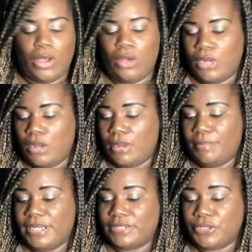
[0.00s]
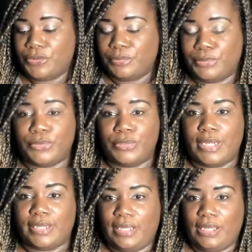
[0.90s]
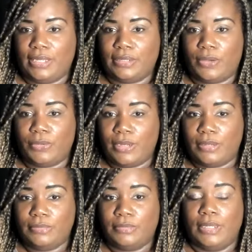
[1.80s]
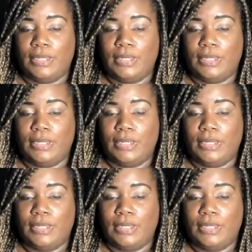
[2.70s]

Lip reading: Hold on, I'm being told to pull again. Hold on.